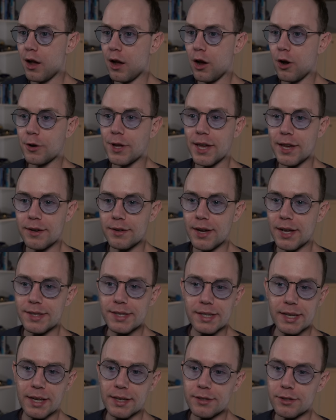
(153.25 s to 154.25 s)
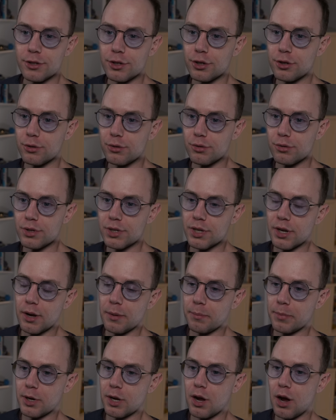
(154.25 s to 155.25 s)
Okay, let's get to
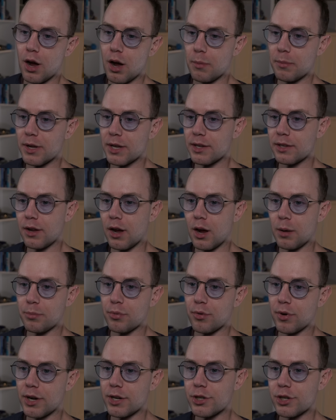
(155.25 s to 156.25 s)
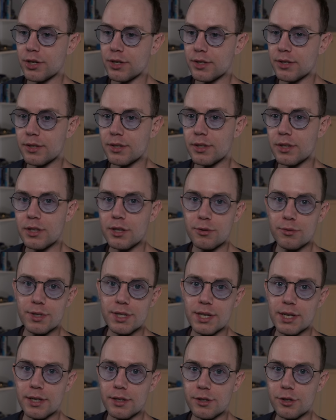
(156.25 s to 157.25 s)
some common operations
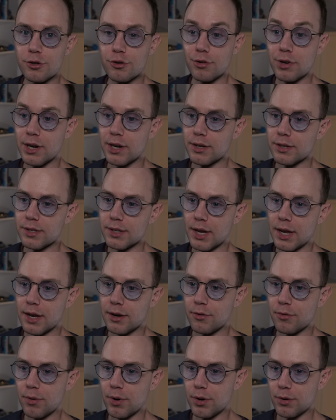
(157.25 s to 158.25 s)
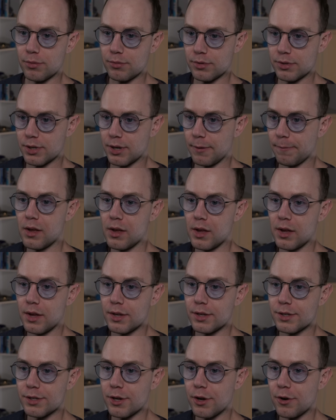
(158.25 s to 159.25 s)
using strings and runes.
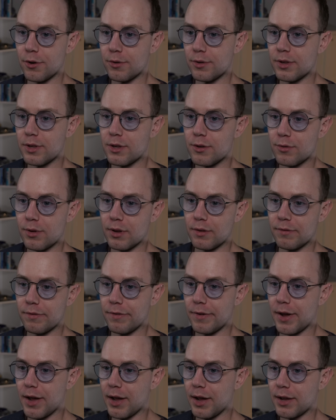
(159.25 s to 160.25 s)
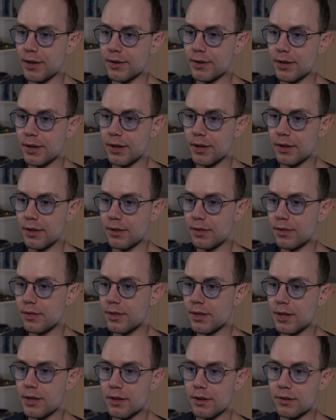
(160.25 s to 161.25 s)
So you can find
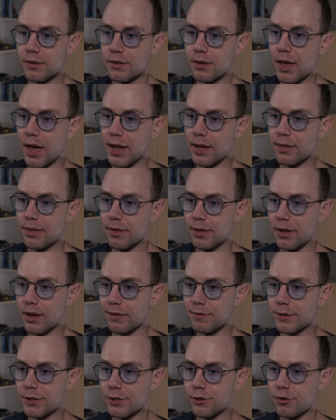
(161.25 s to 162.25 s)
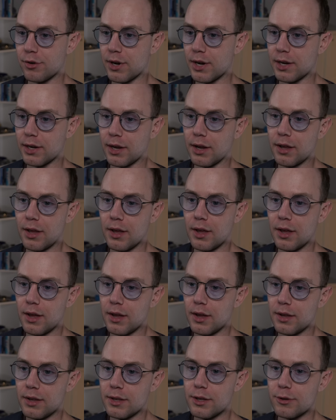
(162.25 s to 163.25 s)
the length of a string
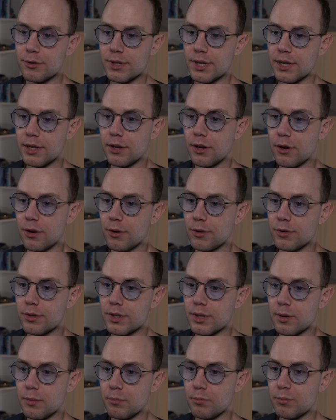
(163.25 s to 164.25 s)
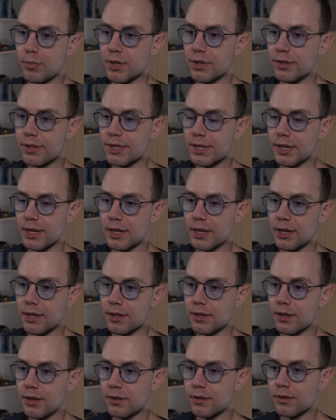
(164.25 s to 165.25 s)
using Go's
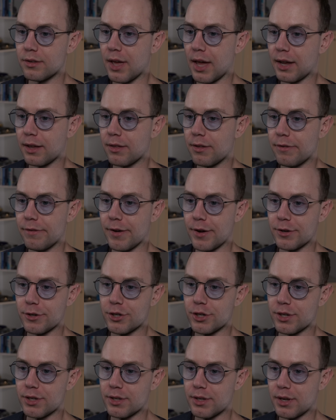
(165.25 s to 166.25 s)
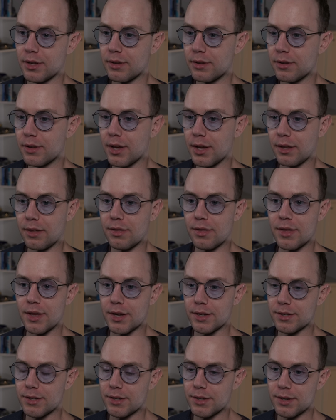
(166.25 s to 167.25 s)
built-in length function like
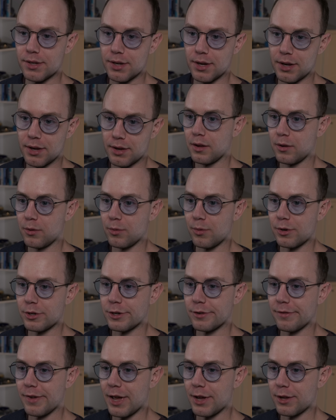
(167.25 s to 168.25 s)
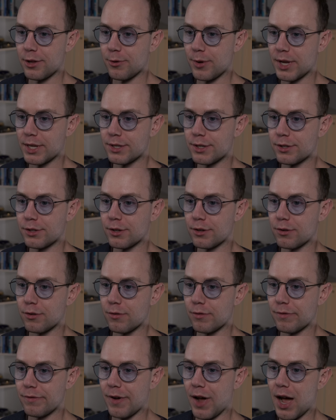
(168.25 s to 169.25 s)
this, which evaluates
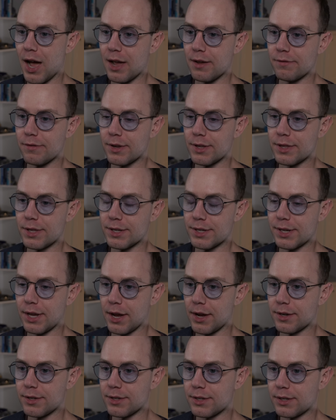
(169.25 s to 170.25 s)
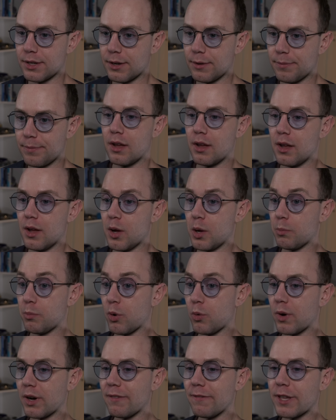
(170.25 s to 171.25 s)
to 5 in this case.
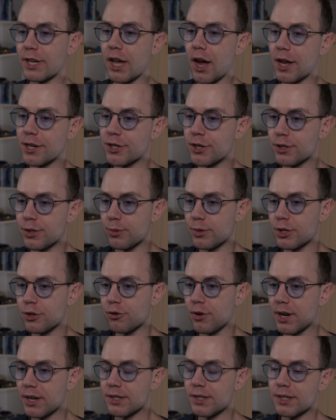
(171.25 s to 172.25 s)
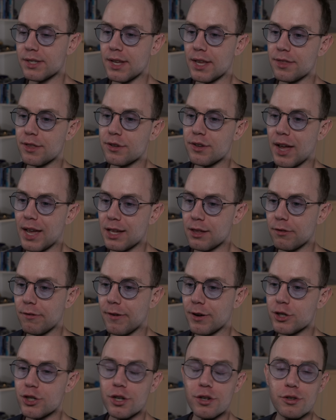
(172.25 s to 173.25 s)
But one of the gotchas with strings is that the length
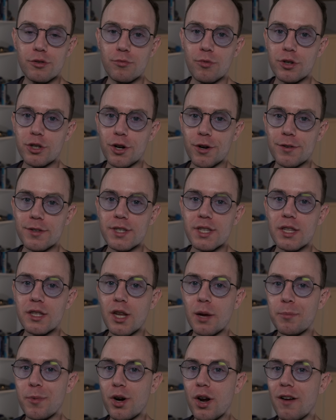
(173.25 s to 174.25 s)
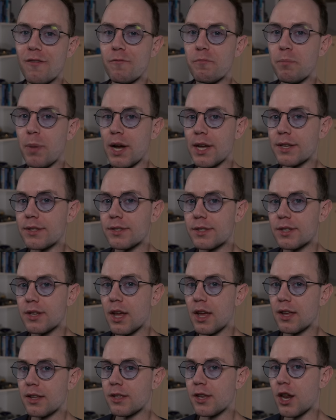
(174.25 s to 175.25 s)
function returns the number of bytes,
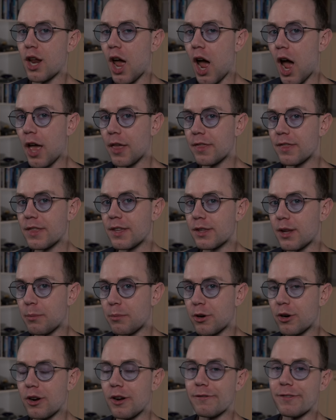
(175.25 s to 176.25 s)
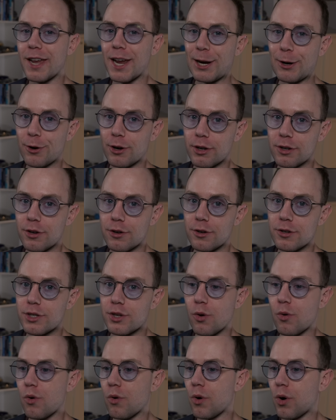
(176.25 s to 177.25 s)
not the number of characters
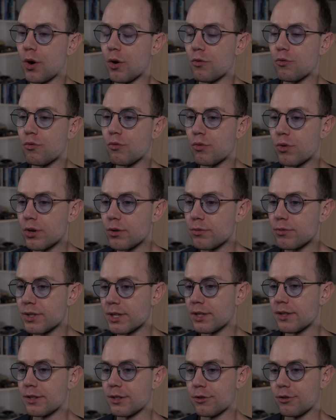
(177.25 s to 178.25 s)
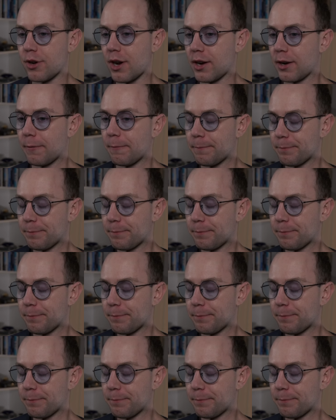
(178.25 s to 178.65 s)
or runes in the string.